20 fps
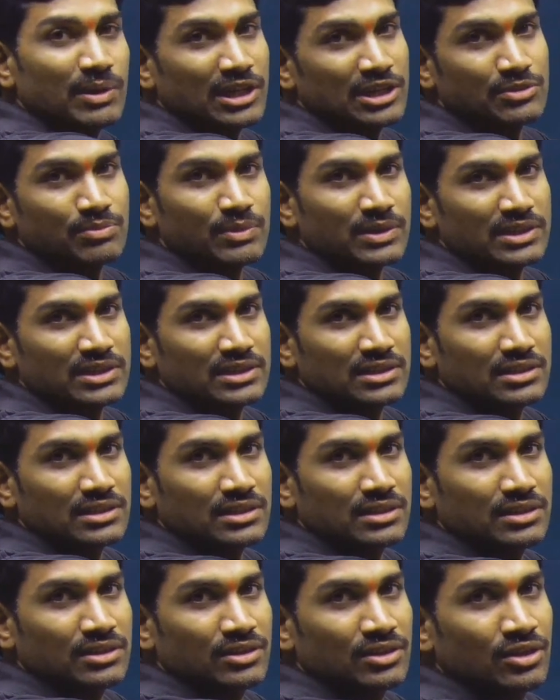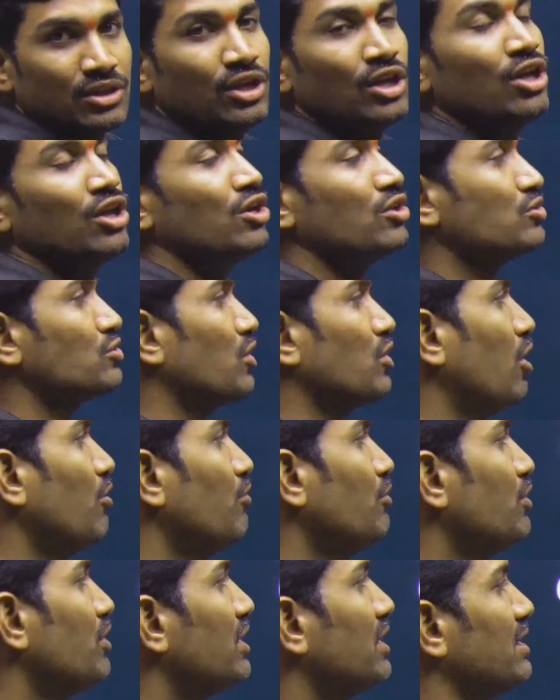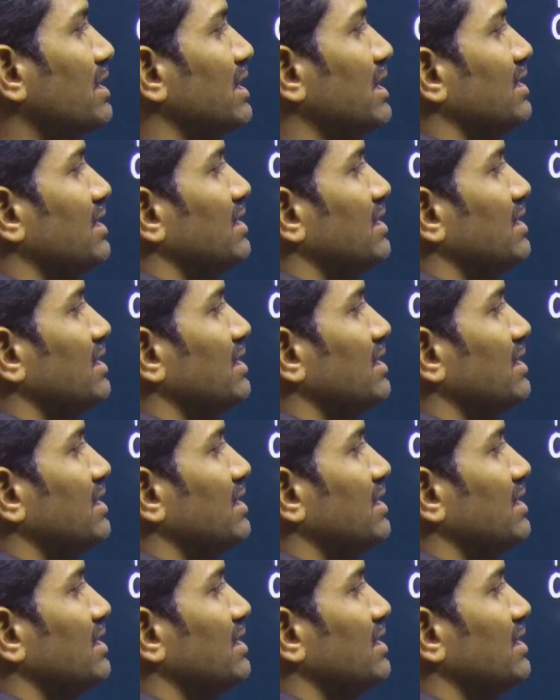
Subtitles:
is present. So how you can write